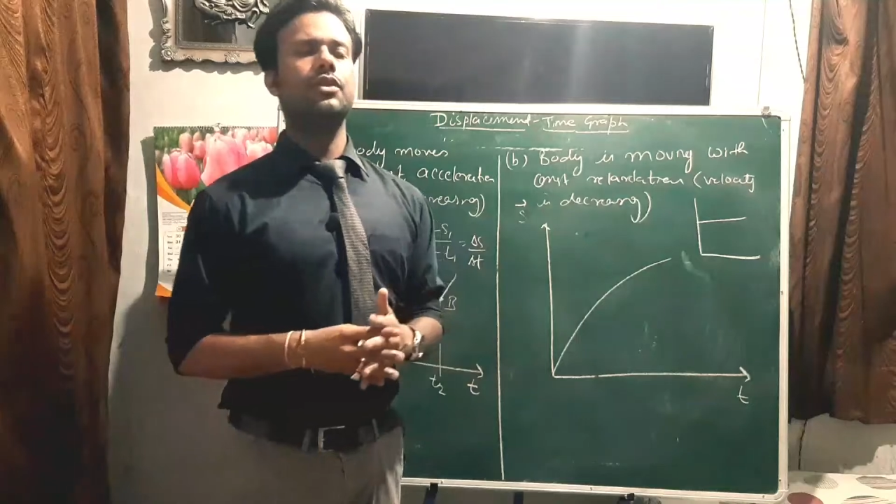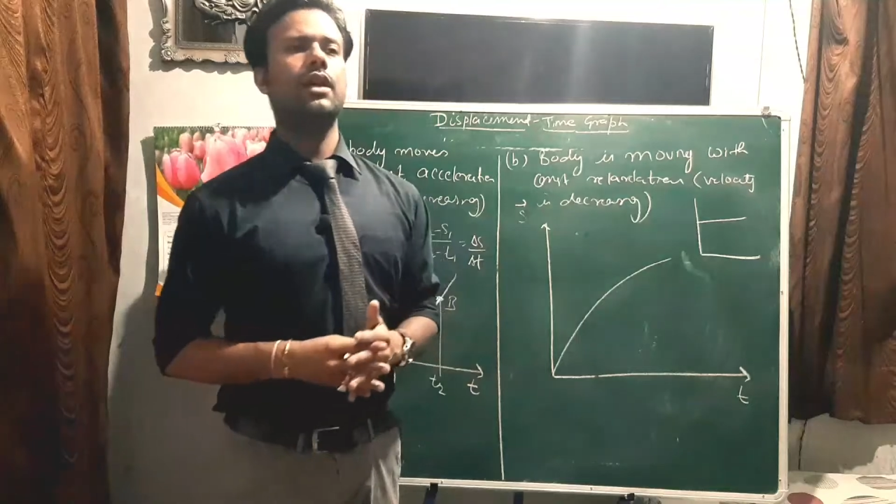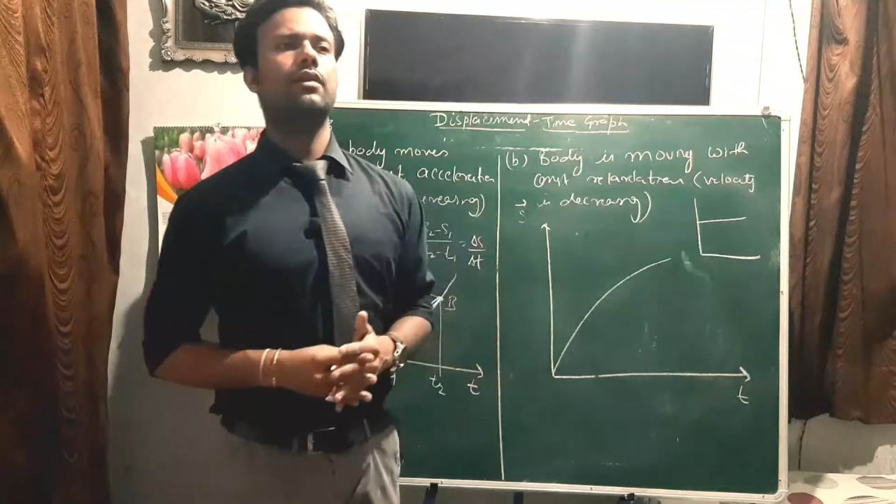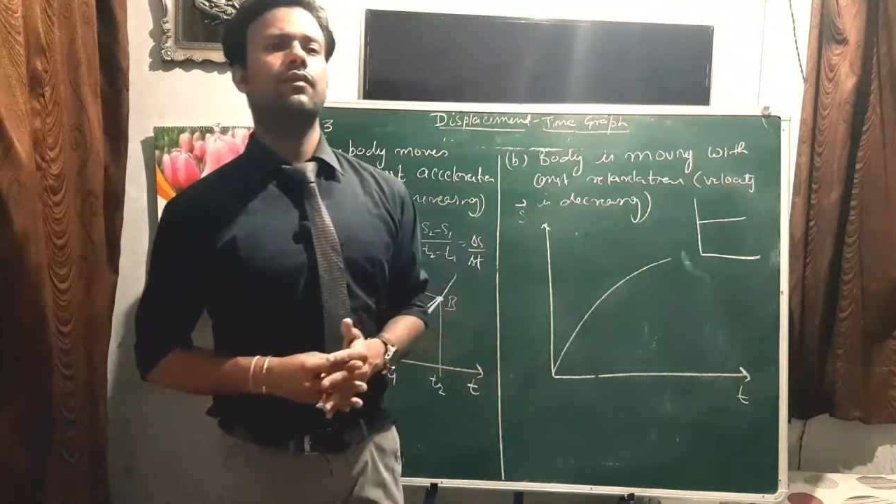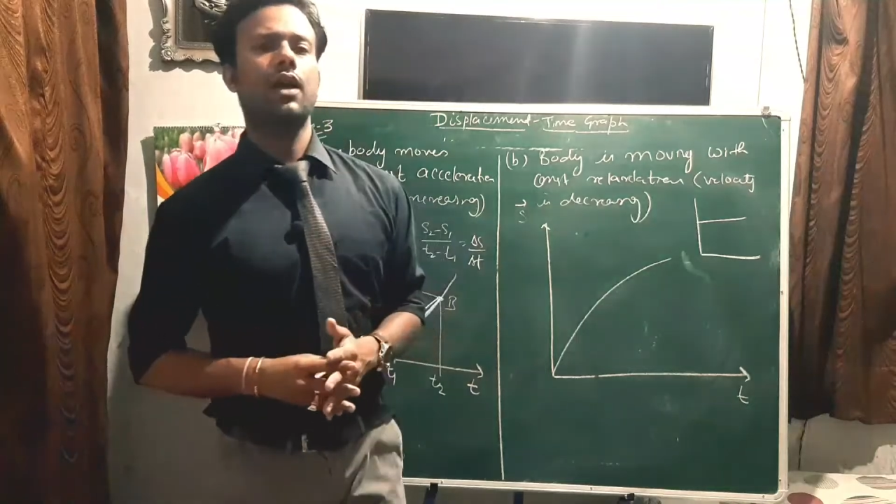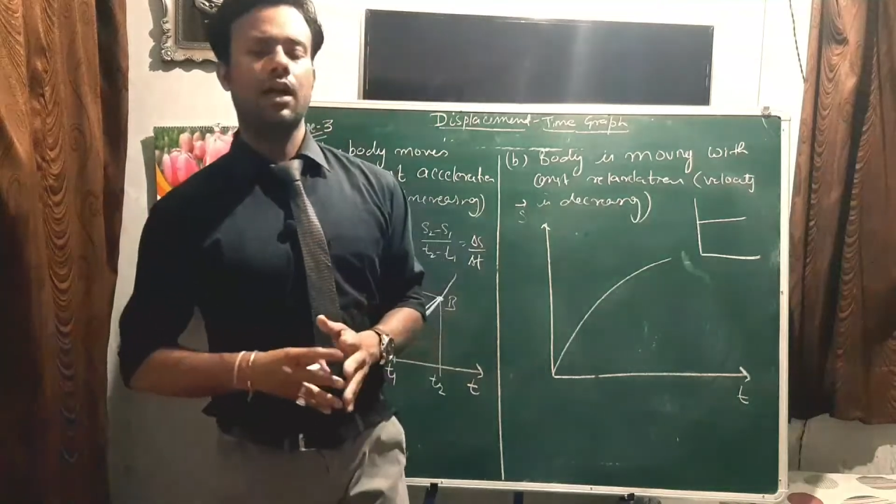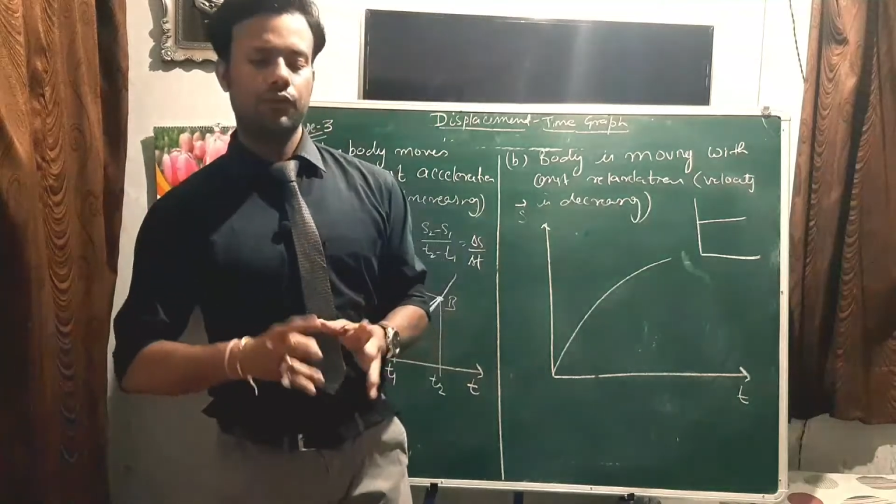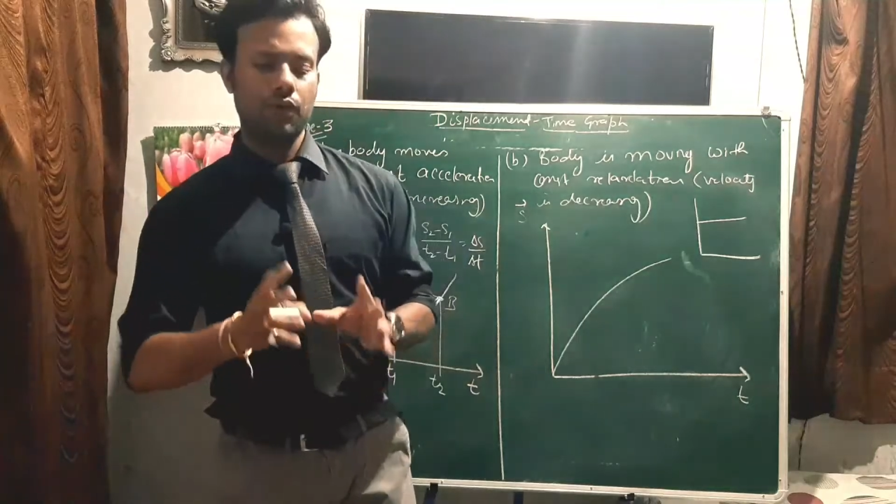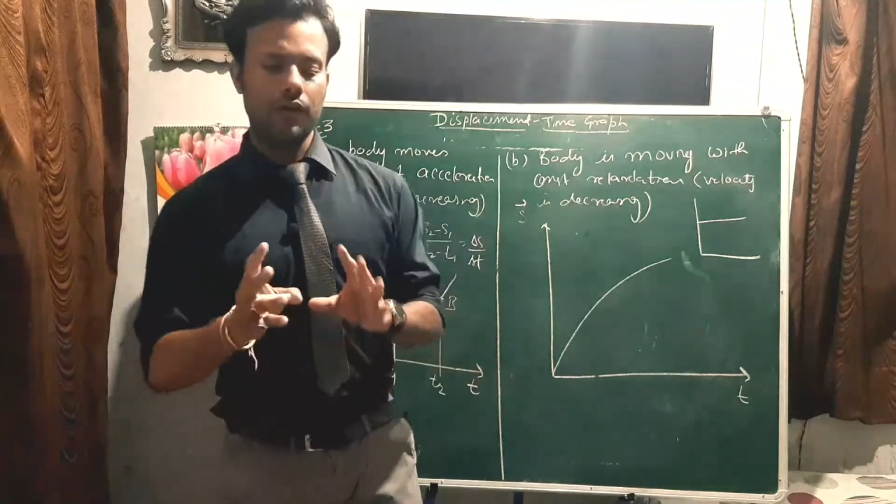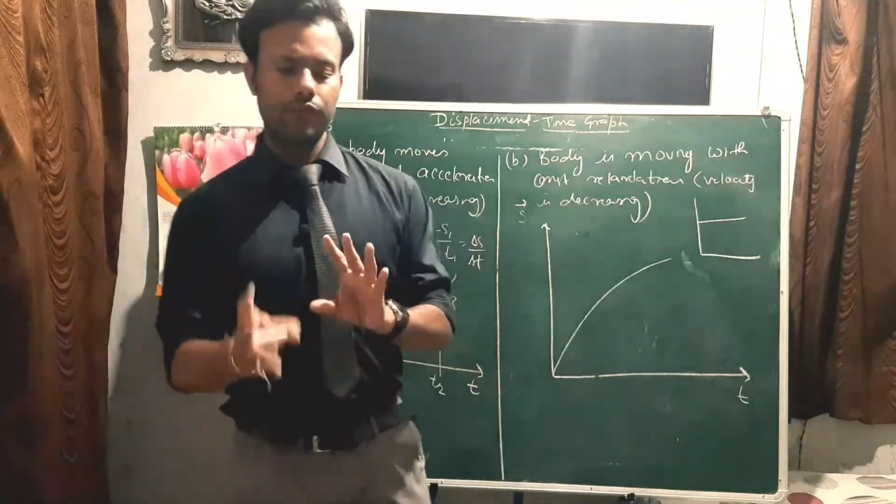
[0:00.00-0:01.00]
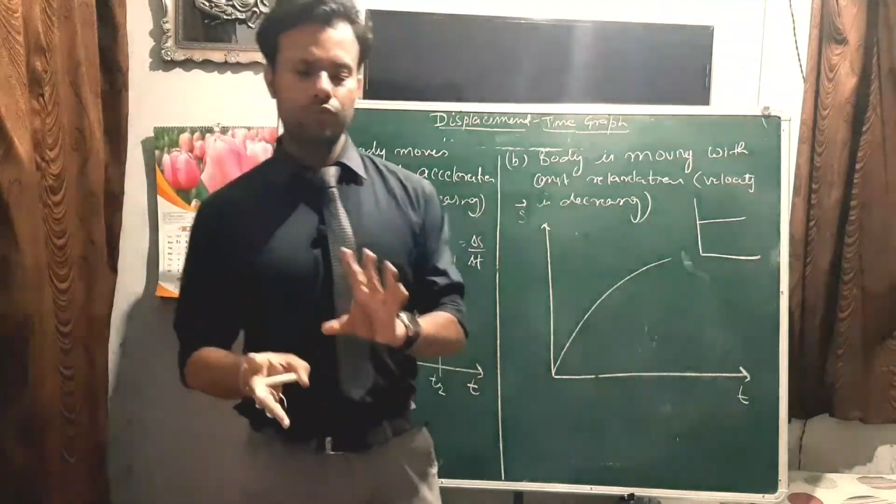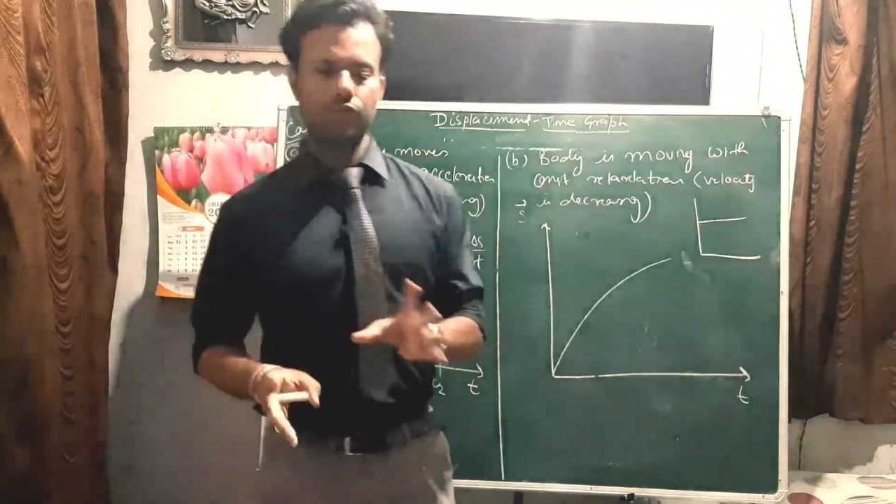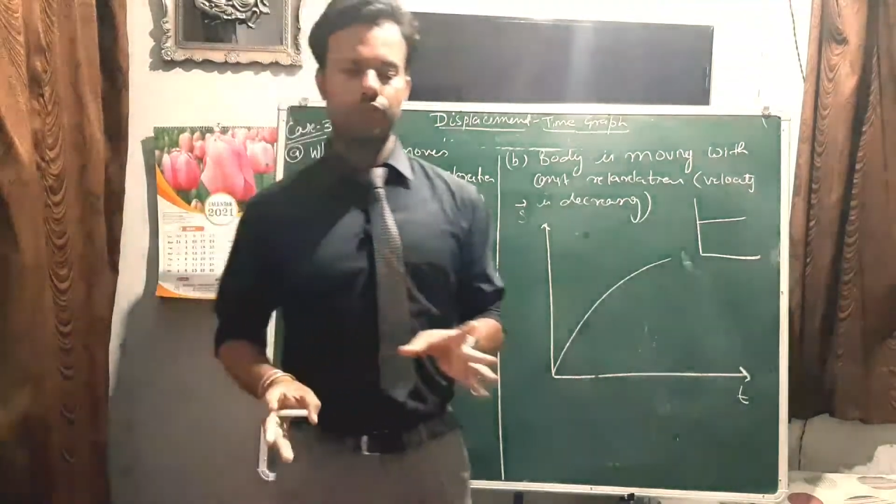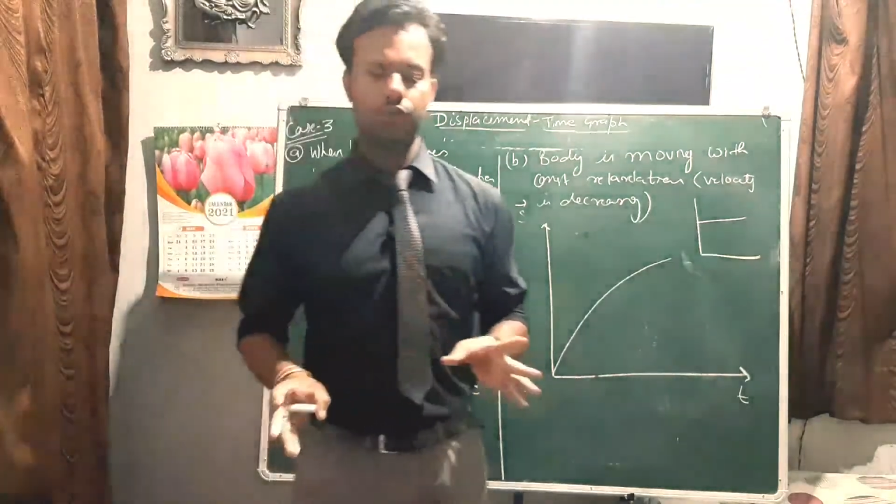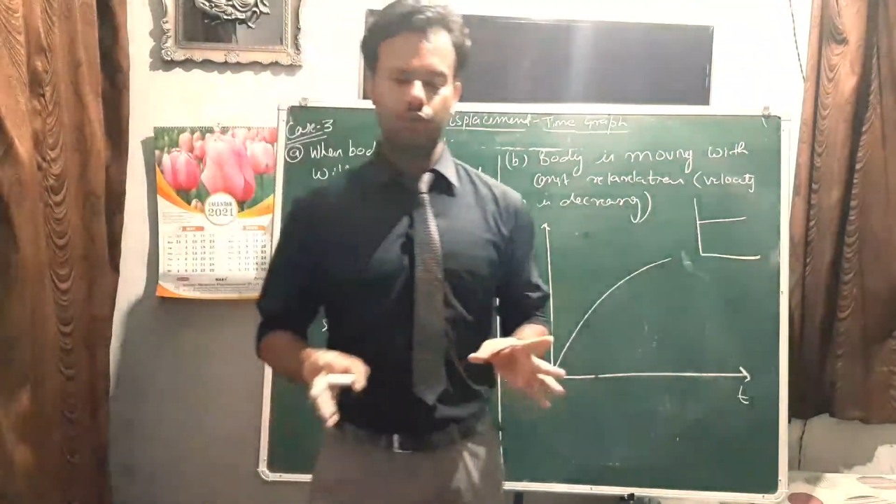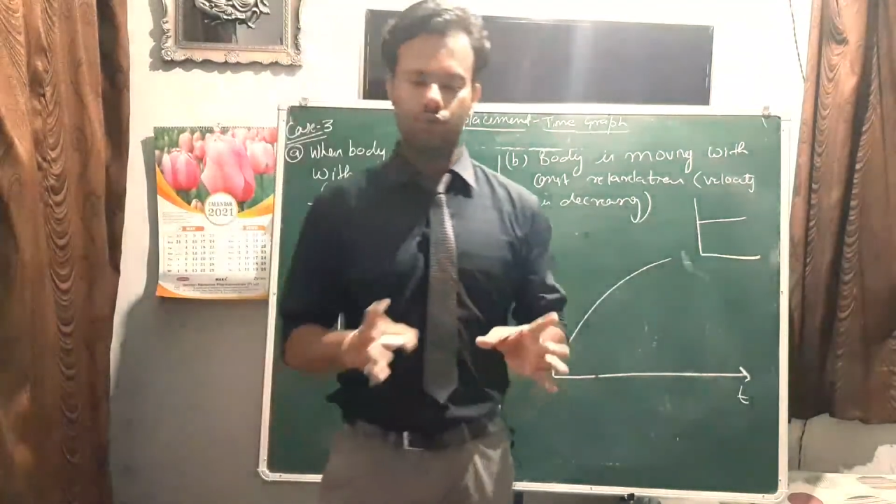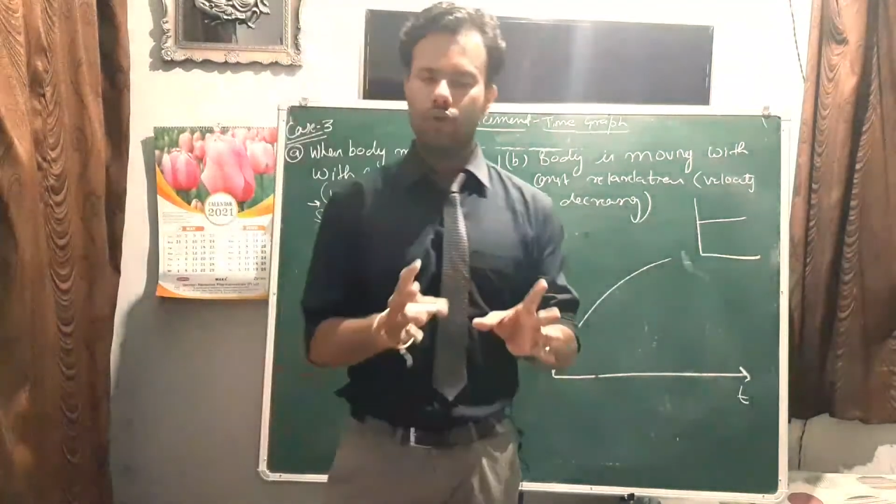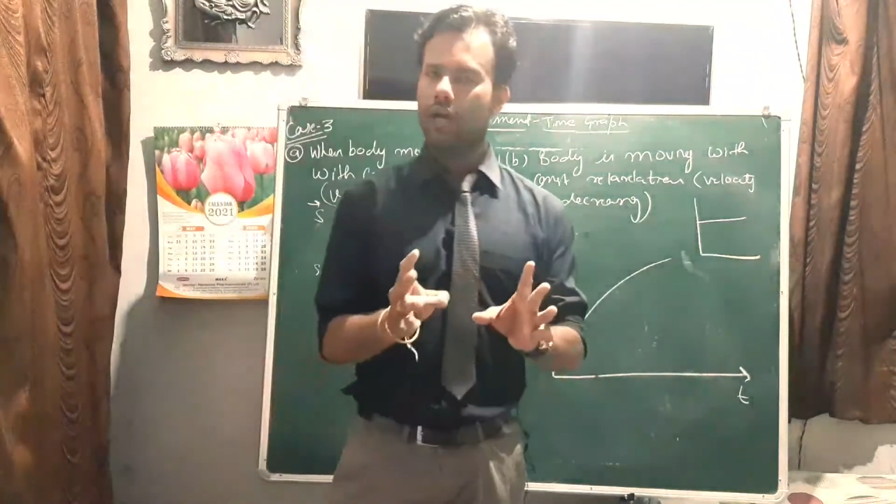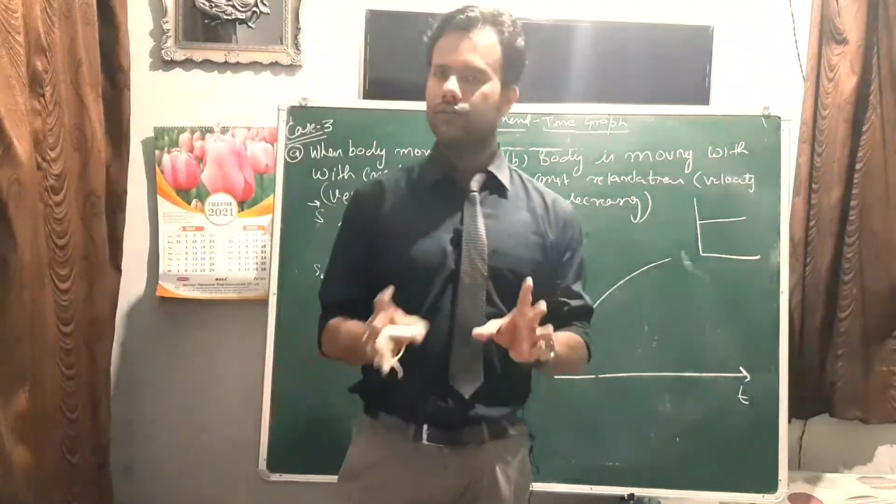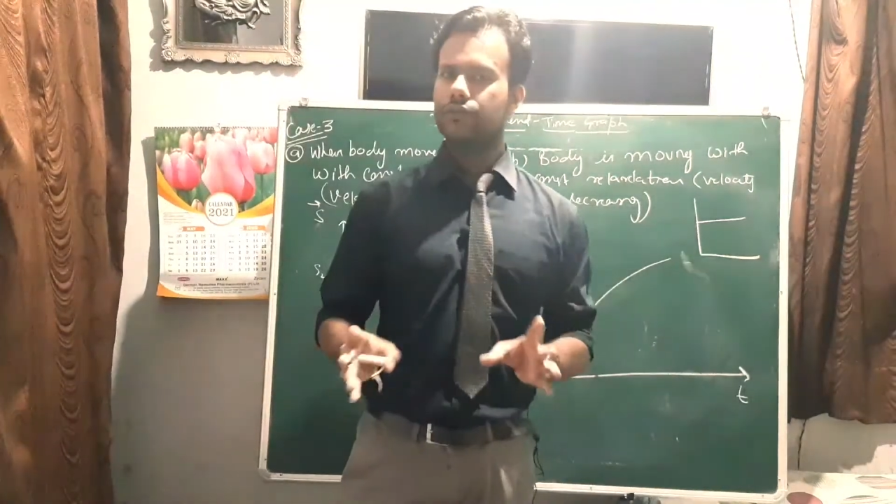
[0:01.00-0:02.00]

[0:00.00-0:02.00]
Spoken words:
like you have two graphs,